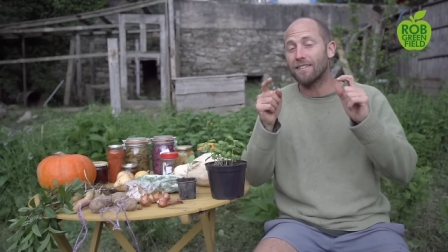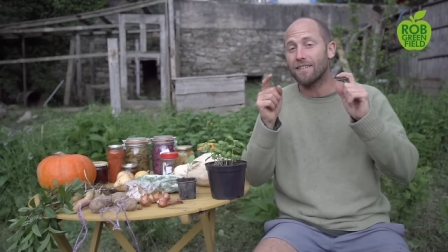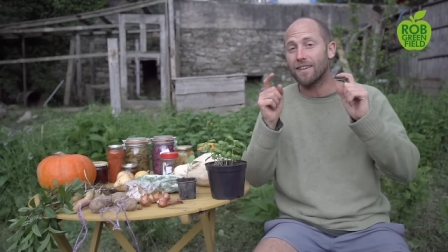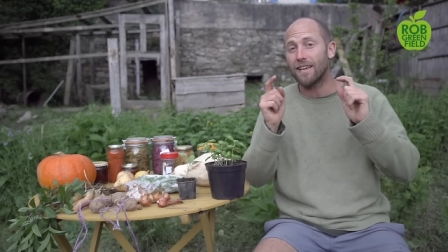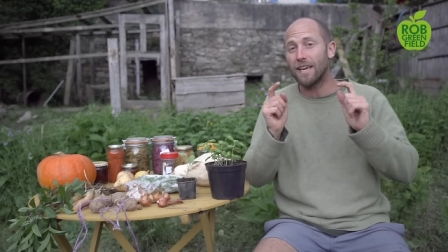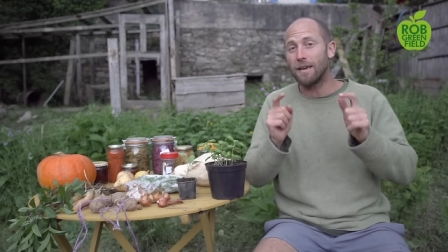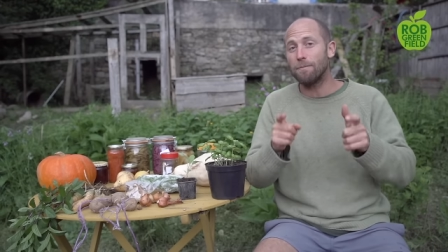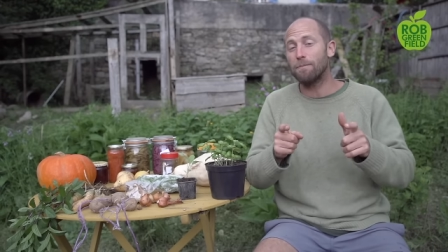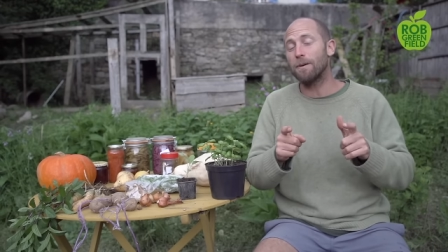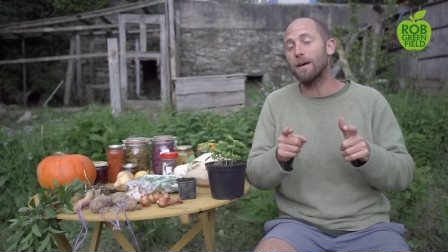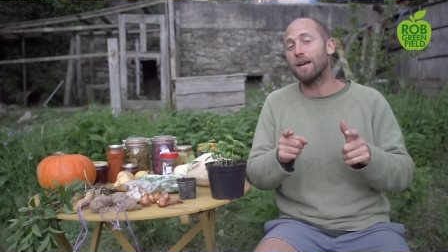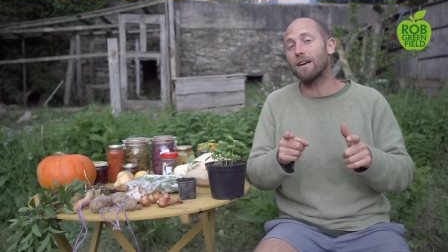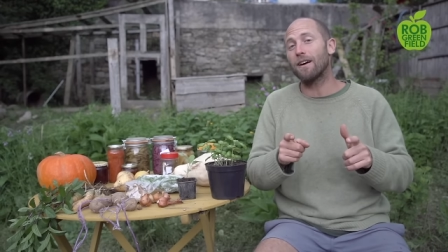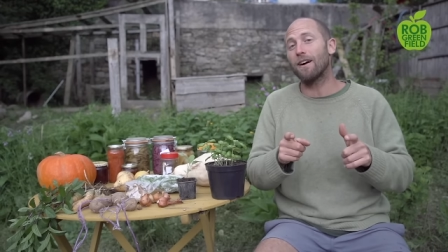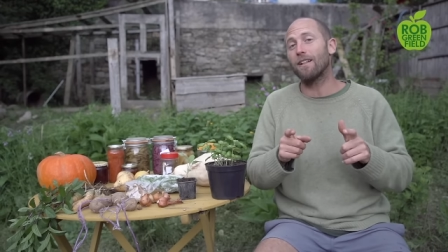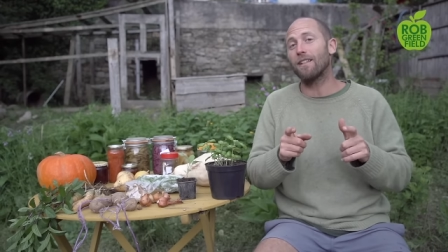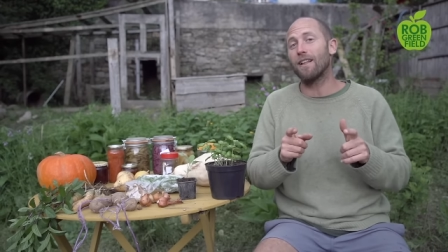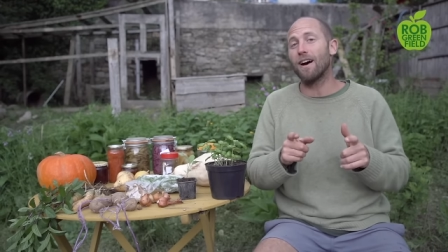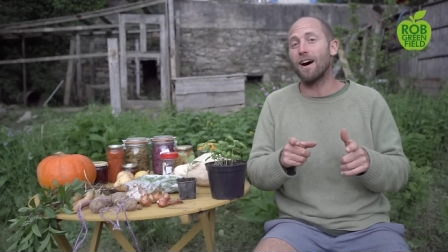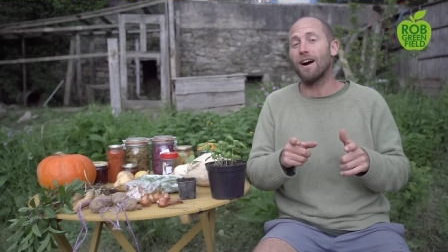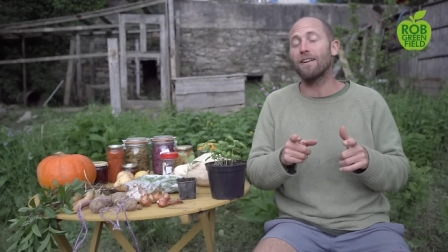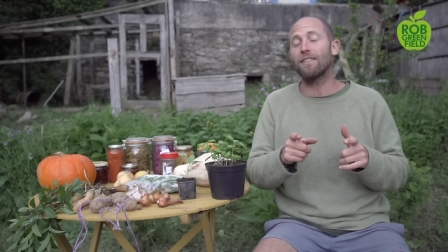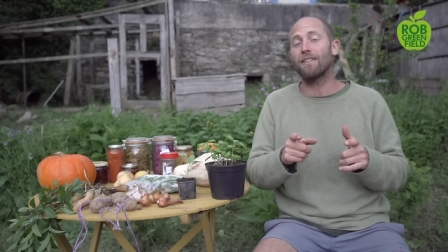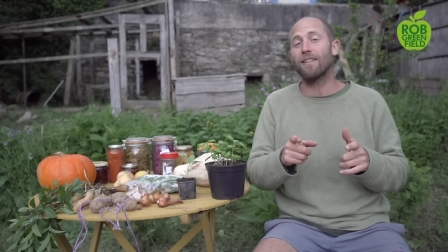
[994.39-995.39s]
Keeping
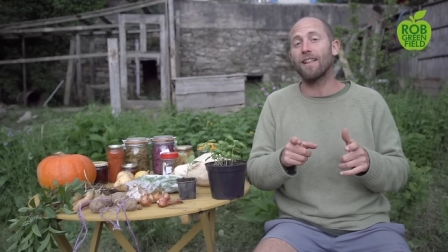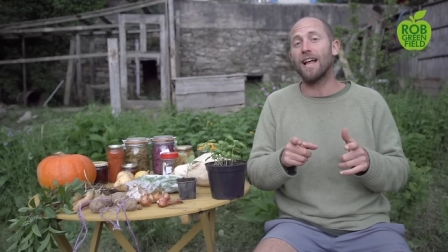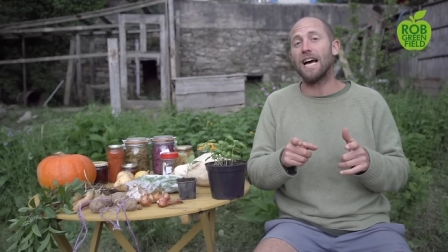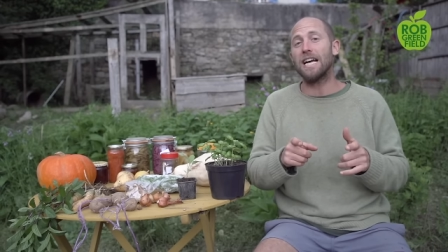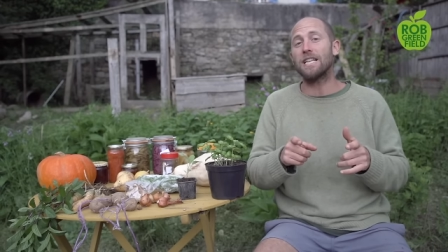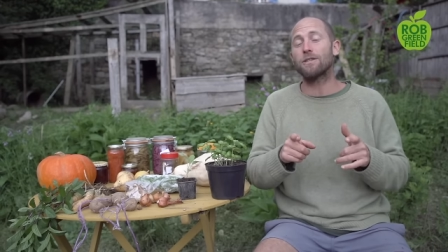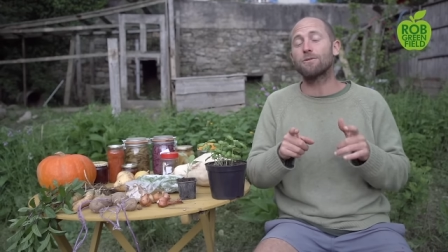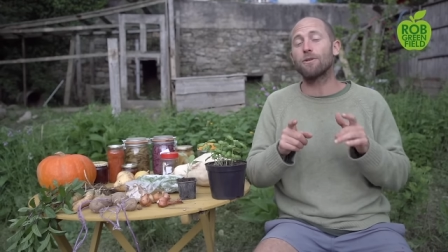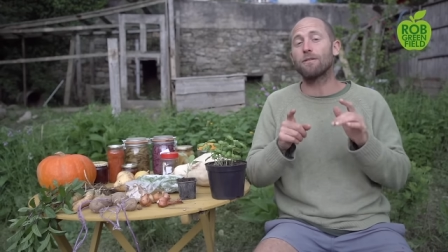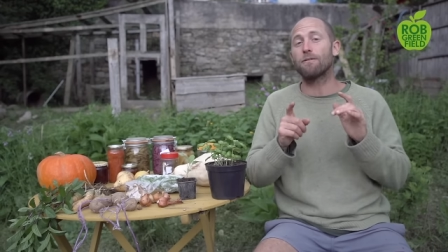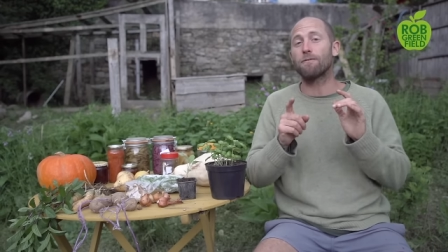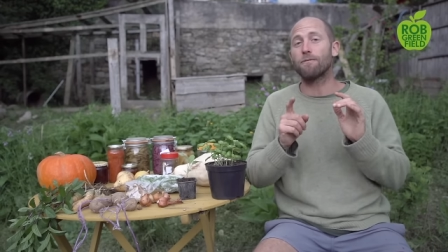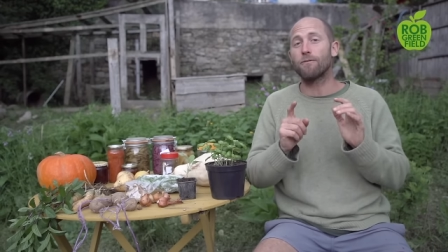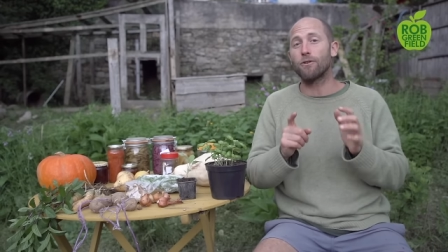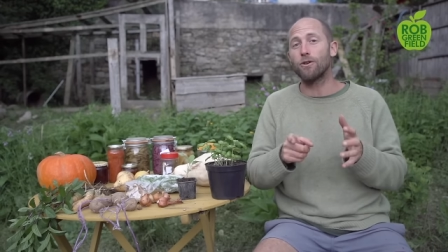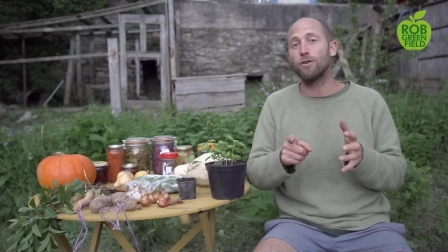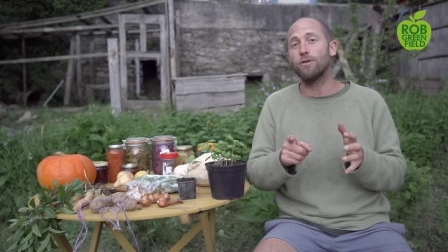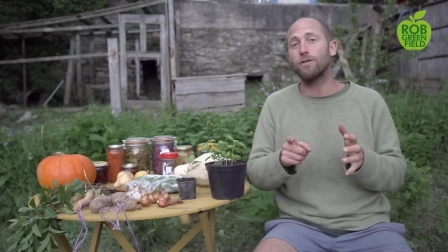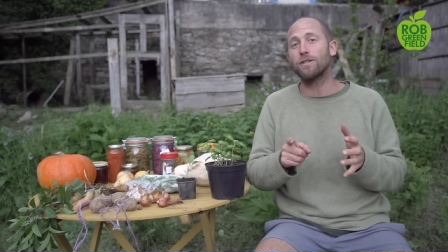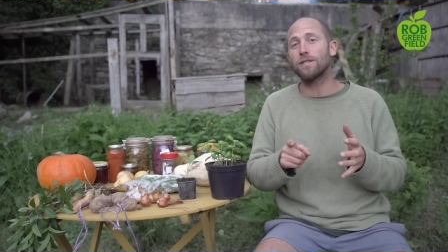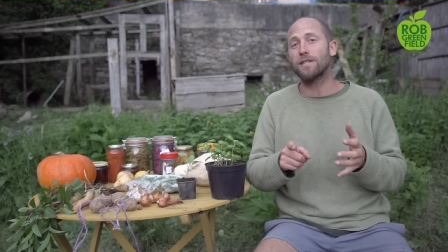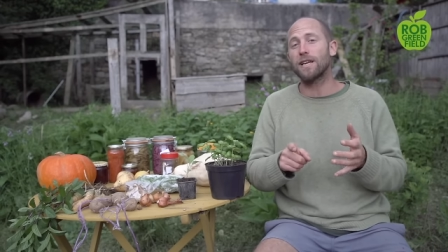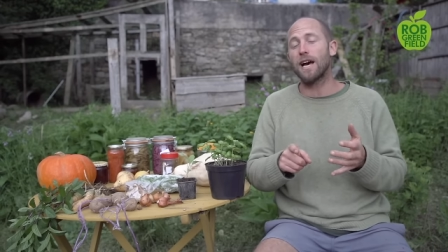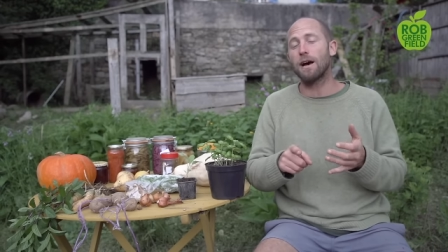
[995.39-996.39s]
along the lines with
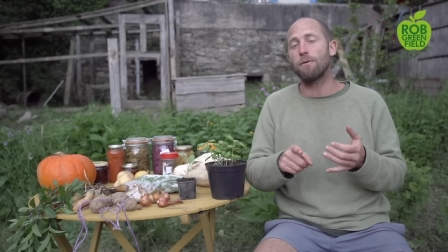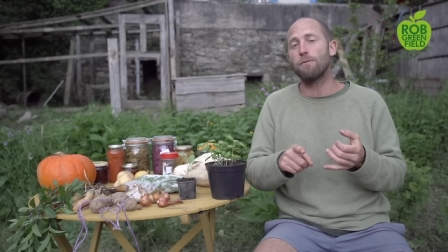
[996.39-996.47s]
fruits,